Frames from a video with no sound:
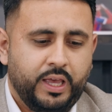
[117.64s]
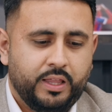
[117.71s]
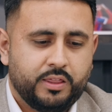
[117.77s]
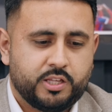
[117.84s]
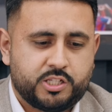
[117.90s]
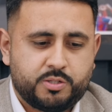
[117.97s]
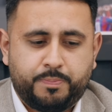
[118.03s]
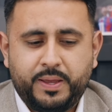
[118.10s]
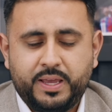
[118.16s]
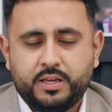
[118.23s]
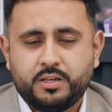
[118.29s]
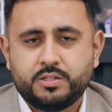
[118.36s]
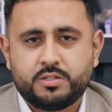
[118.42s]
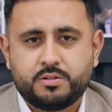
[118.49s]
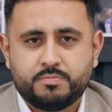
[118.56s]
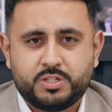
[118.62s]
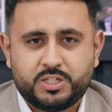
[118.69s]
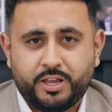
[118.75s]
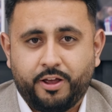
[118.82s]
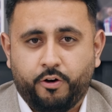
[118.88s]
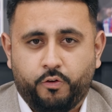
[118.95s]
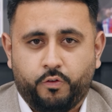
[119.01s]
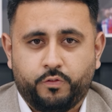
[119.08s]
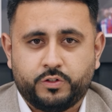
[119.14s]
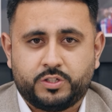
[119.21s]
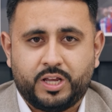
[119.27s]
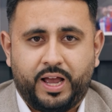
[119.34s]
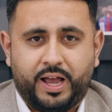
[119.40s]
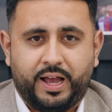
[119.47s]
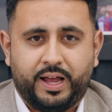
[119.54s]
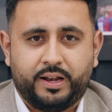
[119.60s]
The speakers themselves,
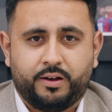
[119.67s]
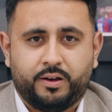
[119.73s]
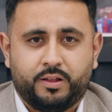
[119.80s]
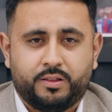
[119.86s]
and